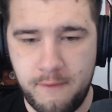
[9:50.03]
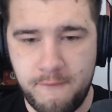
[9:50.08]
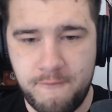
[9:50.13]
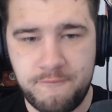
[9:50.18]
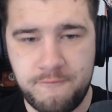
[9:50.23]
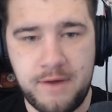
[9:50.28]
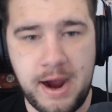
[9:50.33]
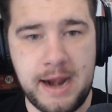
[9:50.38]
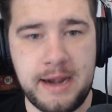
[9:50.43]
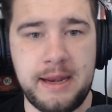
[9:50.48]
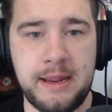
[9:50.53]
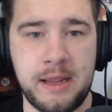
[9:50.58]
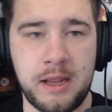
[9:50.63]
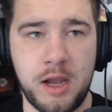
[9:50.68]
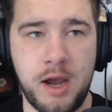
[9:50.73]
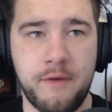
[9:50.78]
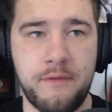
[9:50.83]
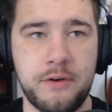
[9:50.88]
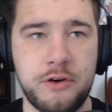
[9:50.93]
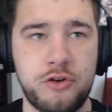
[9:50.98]
fighting,
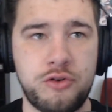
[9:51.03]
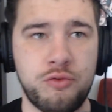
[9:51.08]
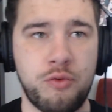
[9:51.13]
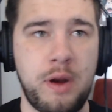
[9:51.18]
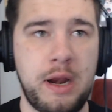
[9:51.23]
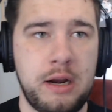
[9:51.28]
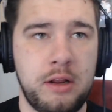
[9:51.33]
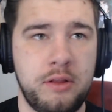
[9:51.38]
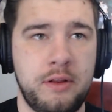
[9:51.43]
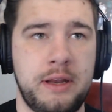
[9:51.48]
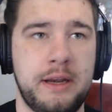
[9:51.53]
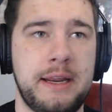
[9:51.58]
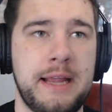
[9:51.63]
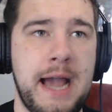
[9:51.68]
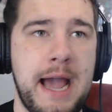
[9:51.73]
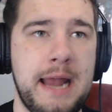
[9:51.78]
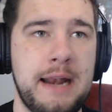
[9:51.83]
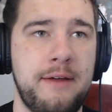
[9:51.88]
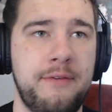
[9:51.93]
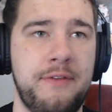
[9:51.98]
of adrenaline,
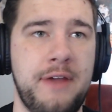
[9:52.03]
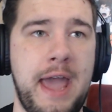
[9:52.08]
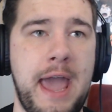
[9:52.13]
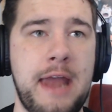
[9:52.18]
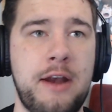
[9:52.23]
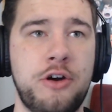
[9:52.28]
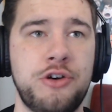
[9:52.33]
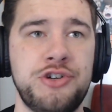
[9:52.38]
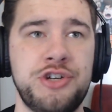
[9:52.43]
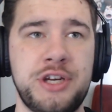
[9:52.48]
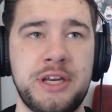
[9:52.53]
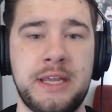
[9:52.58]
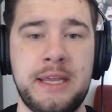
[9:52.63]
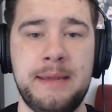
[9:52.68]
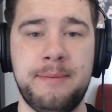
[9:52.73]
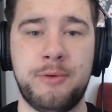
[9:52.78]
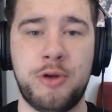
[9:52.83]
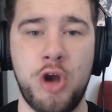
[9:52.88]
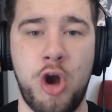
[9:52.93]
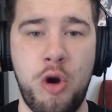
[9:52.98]
kind of the energy to
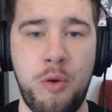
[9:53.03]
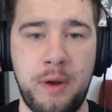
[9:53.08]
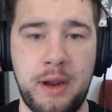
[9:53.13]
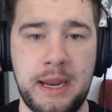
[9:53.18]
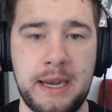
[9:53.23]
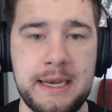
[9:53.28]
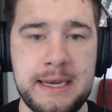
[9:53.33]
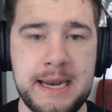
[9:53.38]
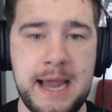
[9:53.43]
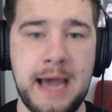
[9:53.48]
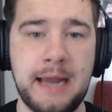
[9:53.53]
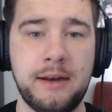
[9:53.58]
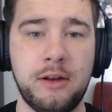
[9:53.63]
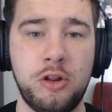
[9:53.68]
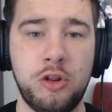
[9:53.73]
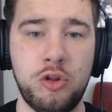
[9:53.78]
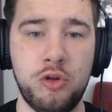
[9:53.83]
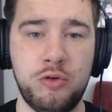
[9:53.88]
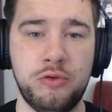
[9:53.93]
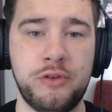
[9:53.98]
keep going and not
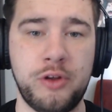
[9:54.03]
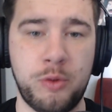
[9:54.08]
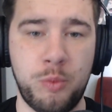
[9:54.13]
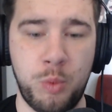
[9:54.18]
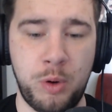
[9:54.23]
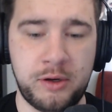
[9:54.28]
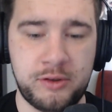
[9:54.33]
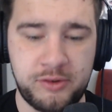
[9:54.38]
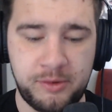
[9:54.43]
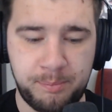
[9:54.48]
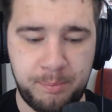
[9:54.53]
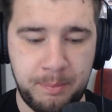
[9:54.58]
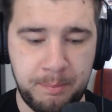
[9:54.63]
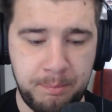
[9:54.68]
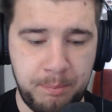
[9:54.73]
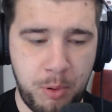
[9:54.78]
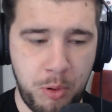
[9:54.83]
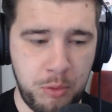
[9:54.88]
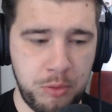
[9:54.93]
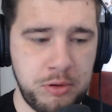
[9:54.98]
losing what's
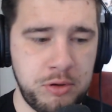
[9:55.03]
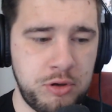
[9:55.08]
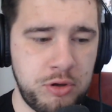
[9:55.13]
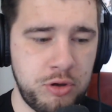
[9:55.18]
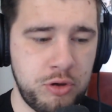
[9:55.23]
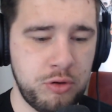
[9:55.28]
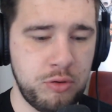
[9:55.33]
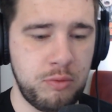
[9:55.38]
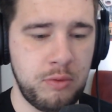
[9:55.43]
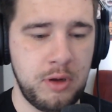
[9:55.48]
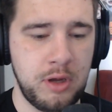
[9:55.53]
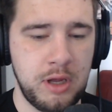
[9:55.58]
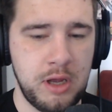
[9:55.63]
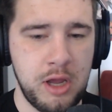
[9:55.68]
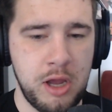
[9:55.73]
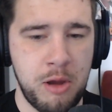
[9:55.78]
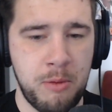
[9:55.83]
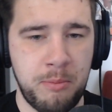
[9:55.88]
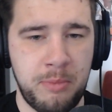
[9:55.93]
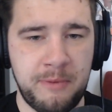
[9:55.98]
important to you.
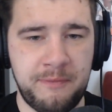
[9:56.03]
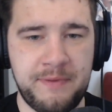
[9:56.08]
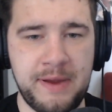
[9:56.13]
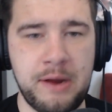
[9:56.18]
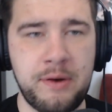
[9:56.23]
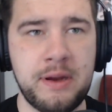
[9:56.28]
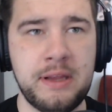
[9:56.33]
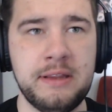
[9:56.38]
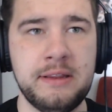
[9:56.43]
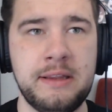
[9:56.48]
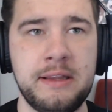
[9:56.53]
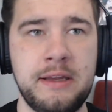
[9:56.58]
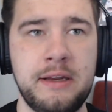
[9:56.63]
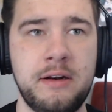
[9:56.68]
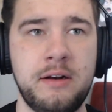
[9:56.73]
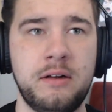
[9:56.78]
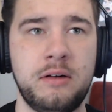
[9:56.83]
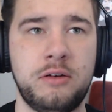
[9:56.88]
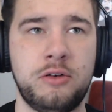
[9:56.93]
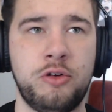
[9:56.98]
but very
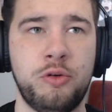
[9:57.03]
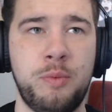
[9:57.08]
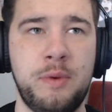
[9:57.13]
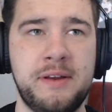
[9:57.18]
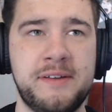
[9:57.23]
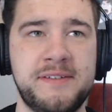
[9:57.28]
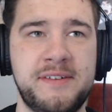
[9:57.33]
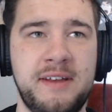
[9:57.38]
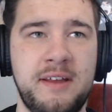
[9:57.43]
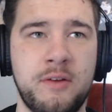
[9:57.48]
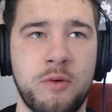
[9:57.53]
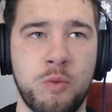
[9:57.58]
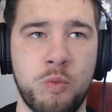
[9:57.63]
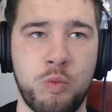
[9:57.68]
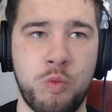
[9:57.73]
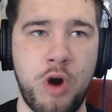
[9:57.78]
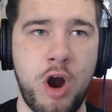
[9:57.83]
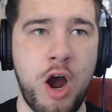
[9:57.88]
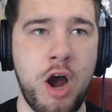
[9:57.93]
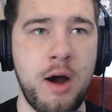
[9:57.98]
little do we see the
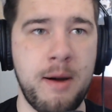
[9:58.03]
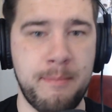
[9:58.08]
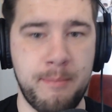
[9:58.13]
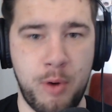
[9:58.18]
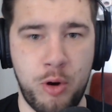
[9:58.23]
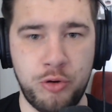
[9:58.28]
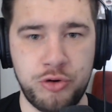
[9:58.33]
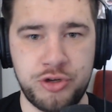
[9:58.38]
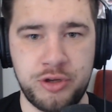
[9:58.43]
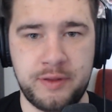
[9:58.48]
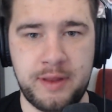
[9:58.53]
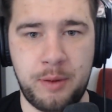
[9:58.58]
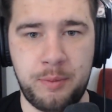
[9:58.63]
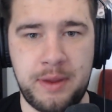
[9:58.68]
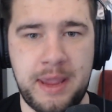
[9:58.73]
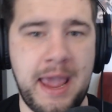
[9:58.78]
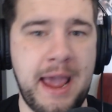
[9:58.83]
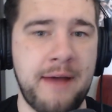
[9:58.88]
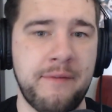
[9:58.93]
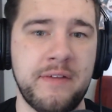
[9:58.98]
raw emotion that we
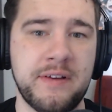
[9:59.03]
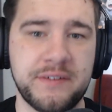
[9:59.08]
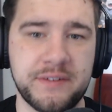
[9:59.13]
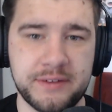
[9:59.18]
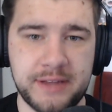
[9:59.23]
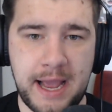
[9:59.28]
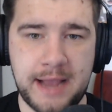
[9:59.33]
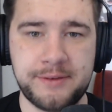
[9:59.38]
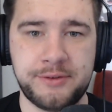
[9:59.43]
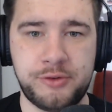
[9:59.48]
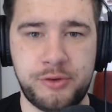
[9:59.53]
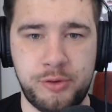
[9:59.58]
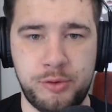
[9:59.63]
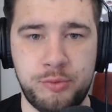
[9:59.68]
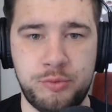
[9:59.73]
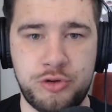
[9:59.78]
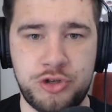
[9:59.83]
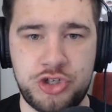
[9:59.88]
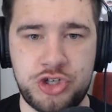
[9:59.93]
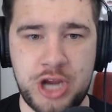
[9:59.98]
have these last
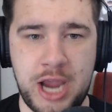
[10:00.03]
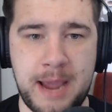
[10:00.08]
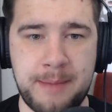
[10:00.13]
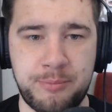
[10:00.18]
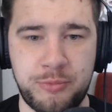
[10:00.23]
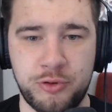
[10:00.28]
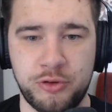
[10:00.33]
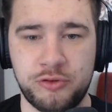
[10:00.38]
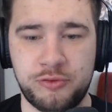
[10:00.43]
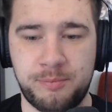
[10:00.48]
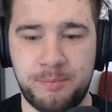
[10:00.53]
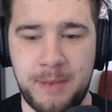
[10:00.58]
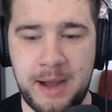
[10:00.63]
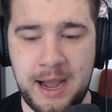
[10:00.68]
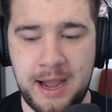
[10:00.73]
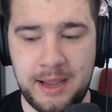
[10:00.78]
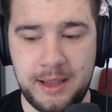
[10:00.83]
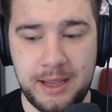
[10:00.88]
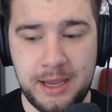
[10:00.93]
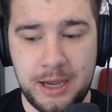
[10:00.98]
2 chapters
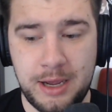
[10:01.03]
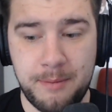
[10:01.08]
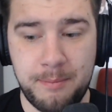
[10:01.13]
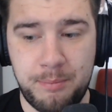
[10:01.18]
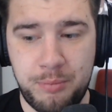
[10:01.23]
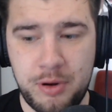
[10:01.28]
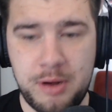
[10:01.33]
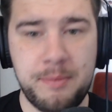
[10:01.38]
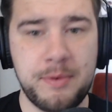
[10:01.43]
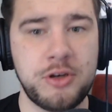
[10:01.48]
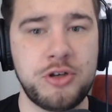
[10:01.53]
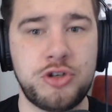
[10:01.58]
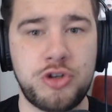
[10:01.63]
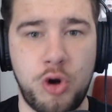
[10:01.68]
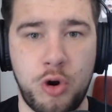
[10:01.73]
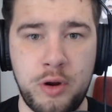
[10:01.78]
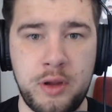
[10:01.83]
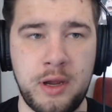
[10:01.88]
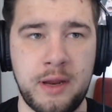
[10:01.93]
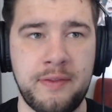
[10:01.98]
by pretty much
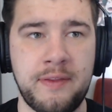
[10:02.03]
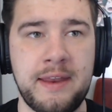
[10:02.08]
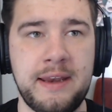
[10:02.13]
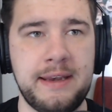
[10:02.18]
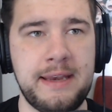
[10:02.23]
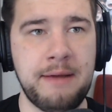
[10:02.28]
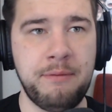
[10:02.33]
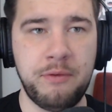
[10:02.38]
Toya and the Endeavor